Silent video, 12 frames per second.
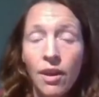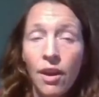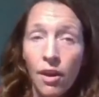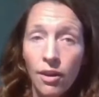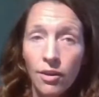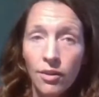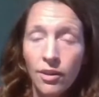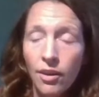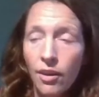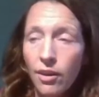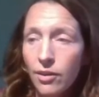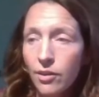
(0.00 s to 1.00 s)
harder and
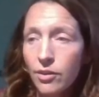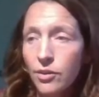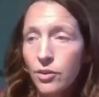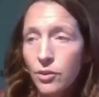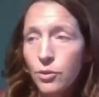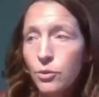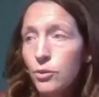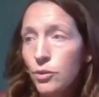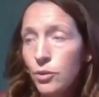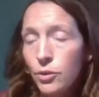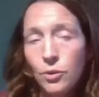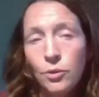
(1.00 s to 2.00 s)
harder due
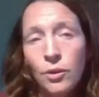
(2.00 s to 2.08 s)
to